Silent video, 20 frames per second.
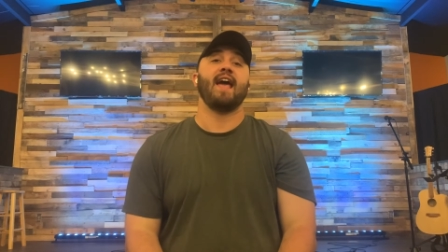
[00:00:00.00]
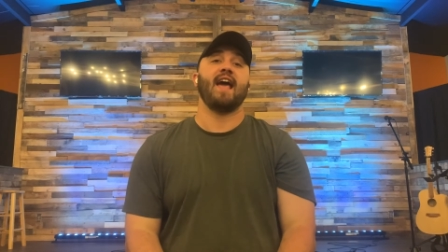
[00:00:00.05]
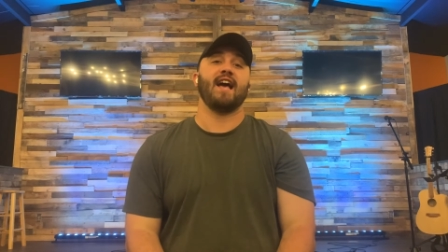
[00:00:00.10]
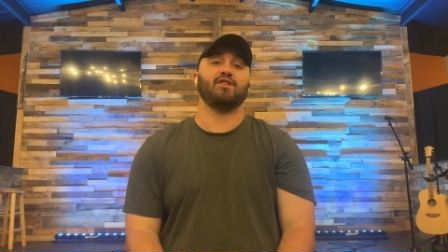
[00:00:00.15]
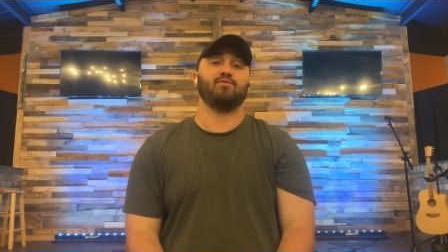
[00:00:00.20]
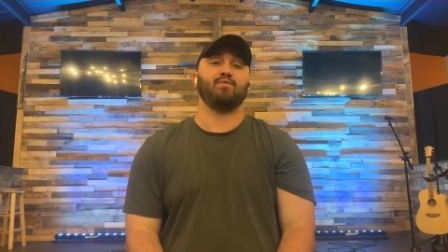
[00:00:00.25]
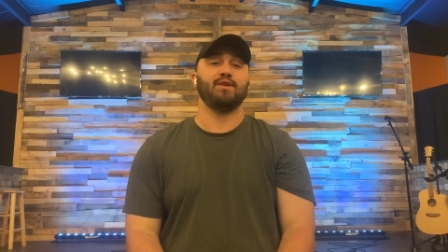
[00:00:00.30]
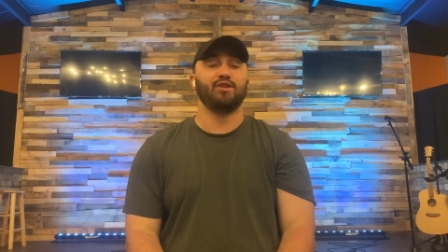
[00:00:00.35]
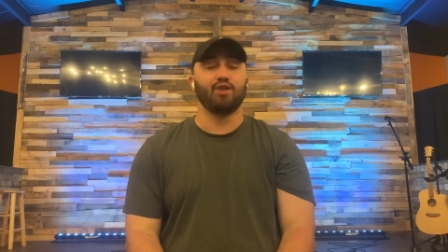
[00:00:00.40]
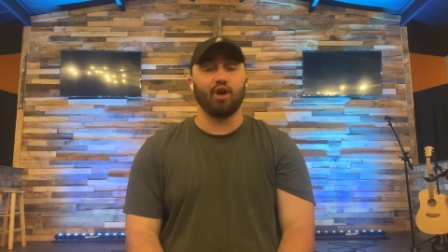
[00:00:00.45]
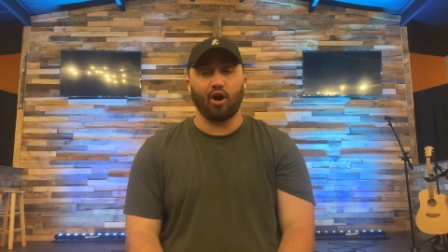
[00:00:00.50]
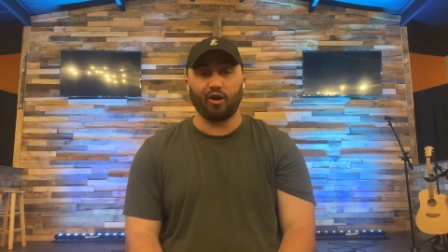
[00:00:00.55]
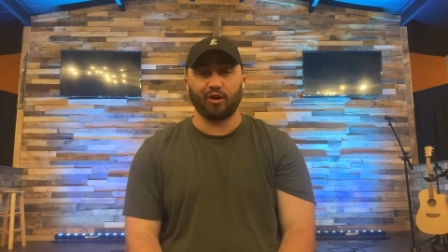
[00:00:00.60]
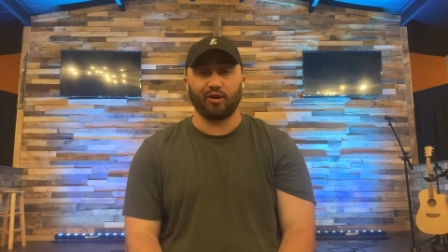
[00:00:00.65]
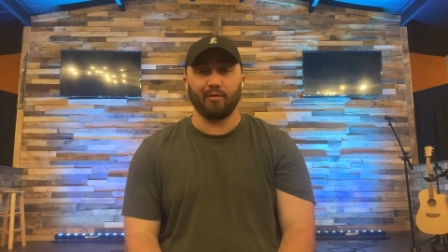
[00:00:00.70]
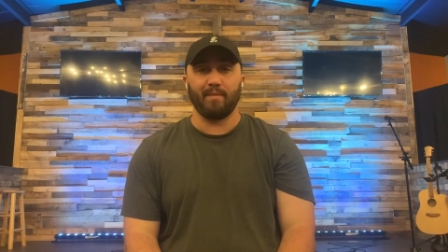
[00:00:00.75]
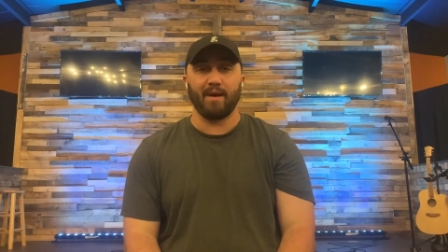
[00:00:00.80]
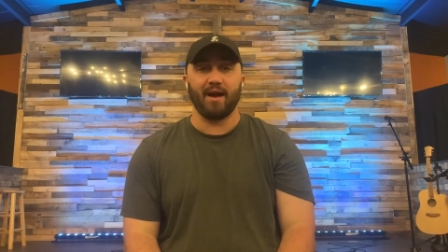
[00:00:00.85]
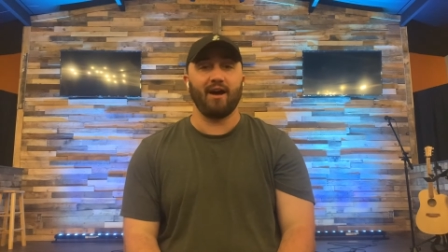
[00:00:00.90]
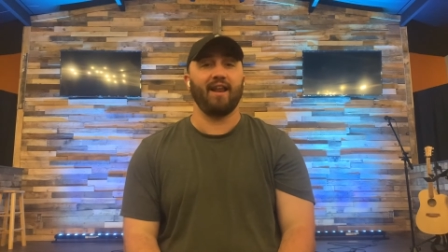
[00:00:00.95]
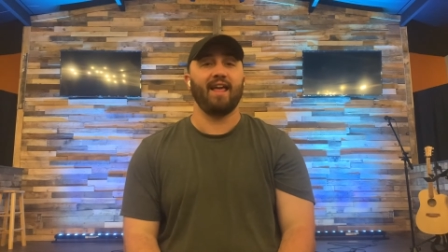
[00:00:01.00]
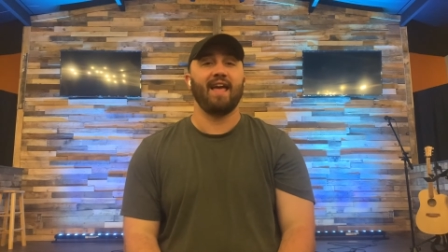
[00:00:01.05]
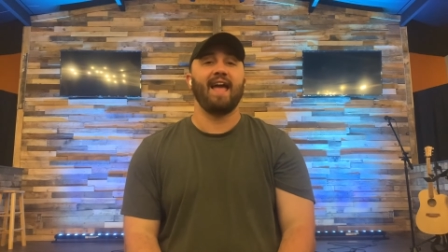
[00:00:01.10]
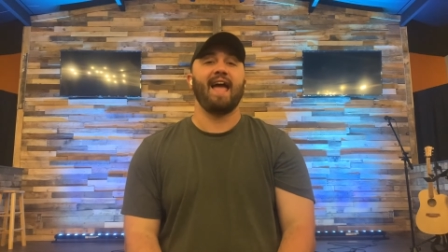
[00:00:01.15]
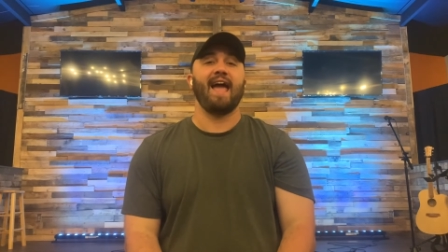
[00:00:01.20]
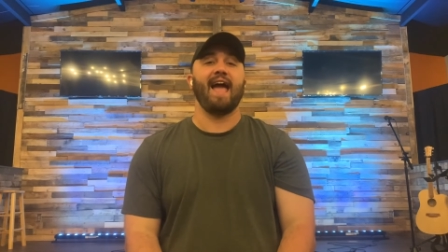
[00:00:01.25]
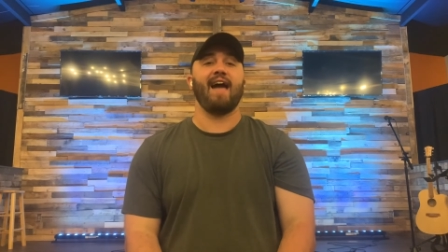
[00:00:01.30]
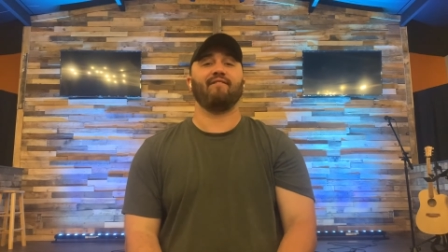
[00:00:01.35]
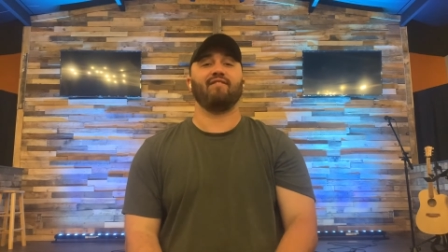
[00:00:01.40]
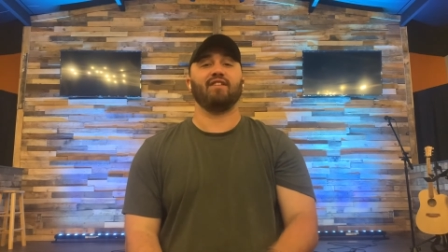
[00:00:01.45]
as we talk about
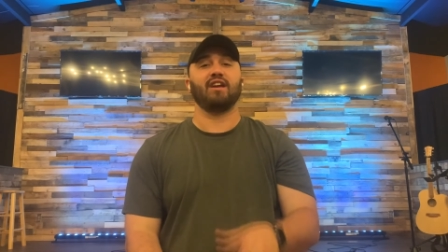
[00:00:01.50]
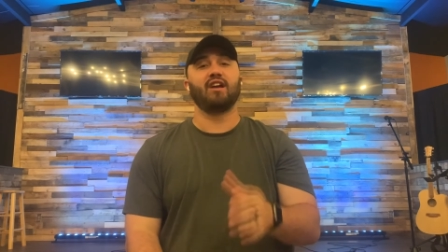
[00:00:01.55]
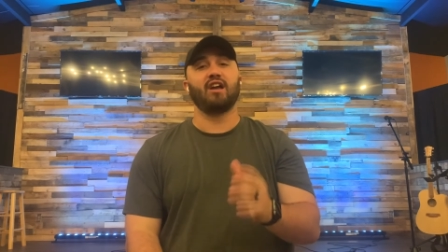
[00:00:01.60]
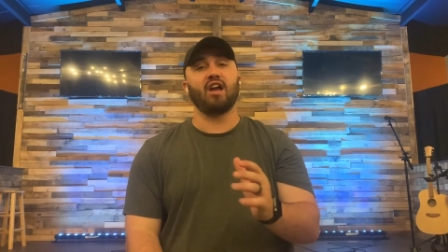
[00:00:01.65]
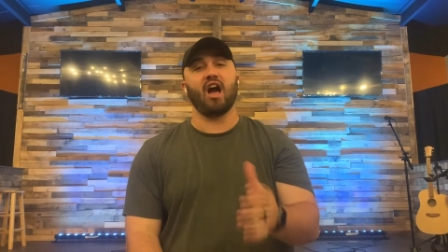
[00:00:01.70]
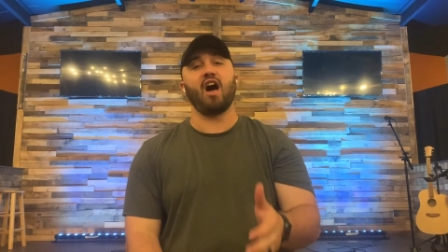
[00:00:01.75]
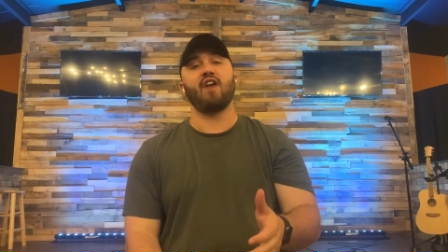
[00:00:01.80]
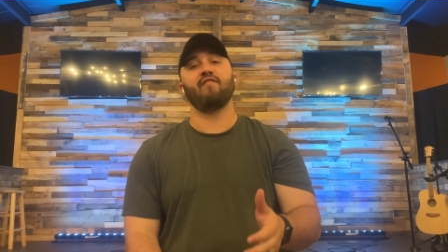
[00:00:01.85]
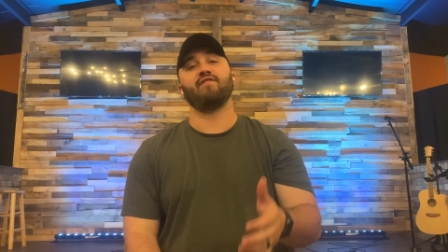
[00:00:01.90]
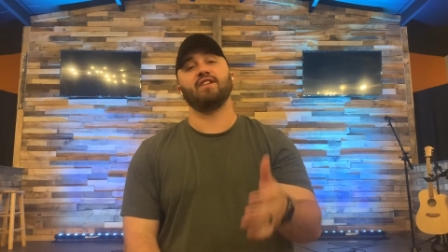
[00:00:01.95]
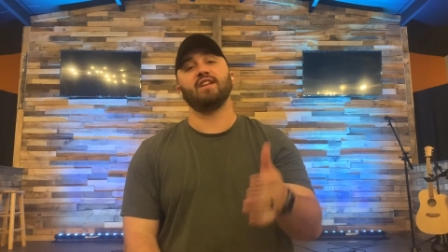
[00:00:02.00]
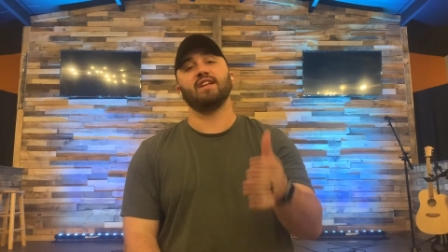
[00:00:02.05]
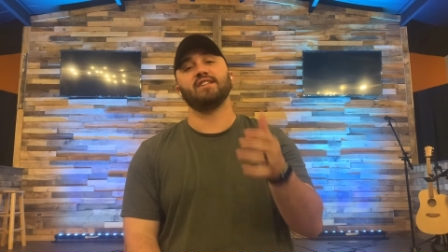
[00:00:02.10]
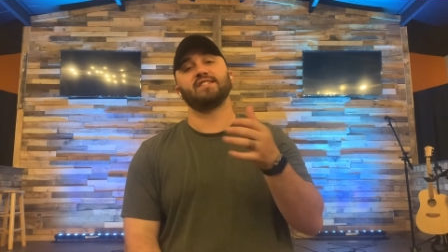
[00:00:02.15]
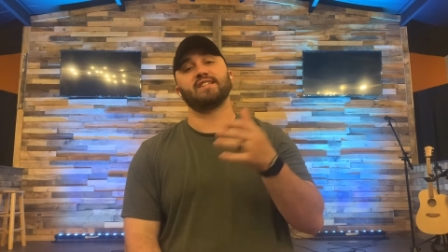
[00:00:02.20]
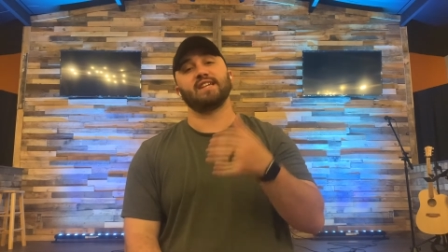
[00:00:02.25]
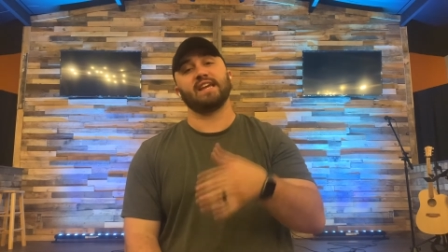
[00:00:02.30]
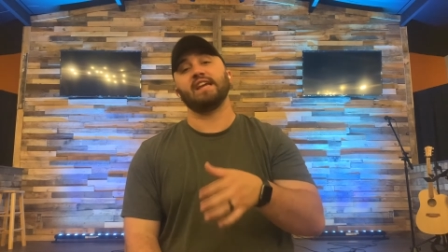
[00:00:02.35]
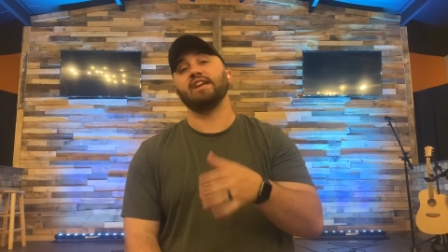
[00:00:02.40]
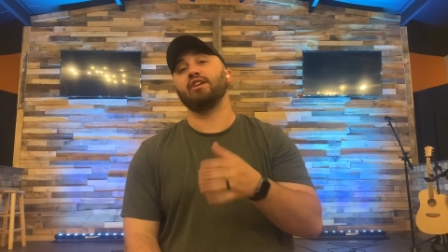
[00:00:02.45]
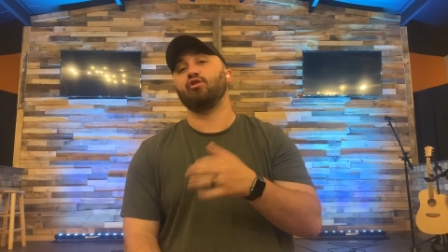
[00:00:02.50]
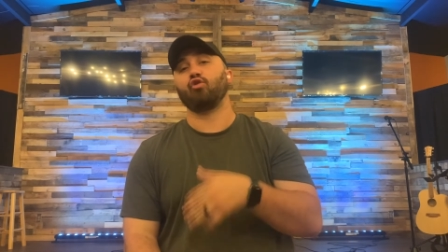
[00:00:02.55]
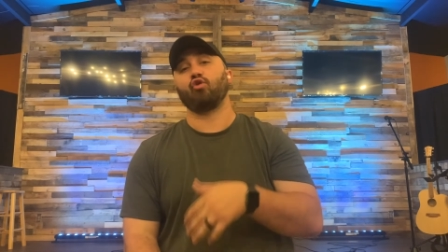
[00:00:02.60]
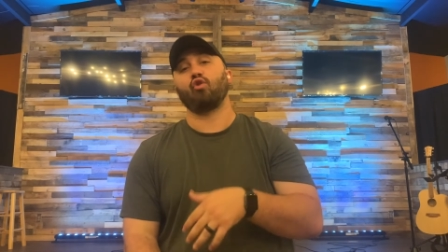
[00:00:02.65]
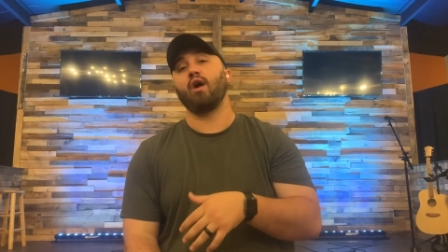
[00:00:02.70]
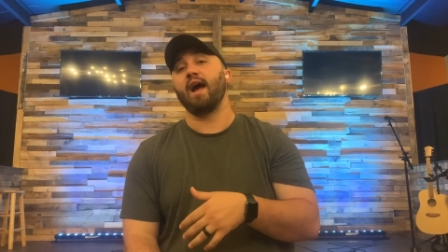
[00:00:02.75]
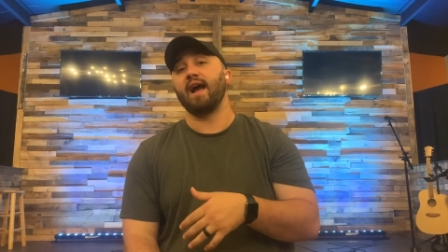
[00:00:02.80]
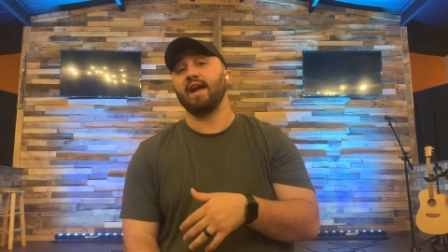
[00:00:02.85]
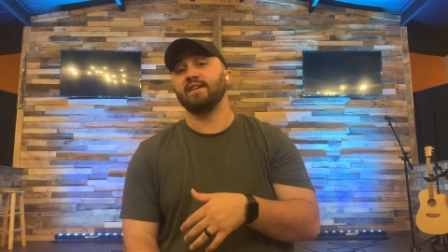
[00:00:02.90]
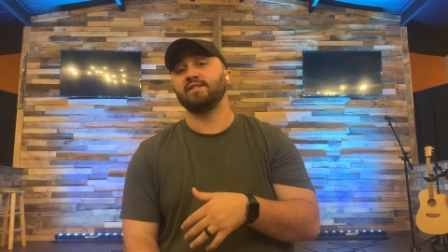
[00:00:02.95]
having confidence in
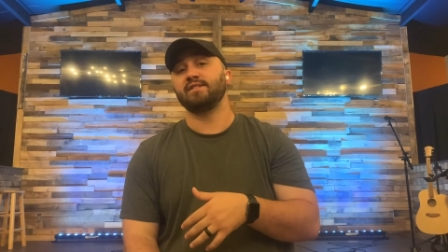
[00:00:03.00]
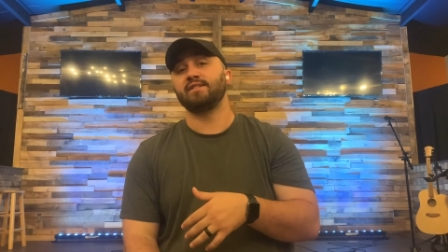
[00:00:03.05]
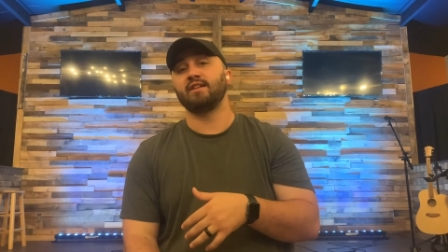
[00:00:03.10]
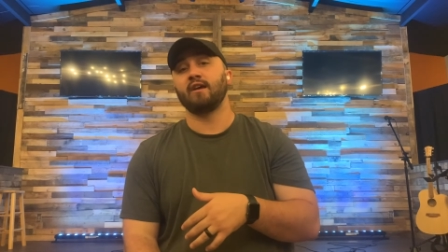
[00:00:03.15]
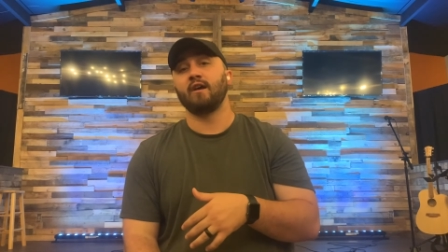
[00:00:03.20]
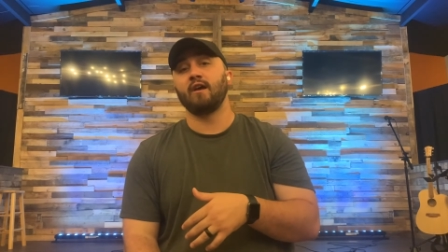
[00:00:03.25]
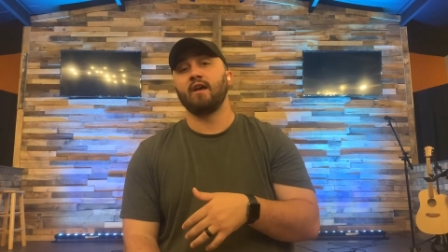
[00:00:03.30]
Christ,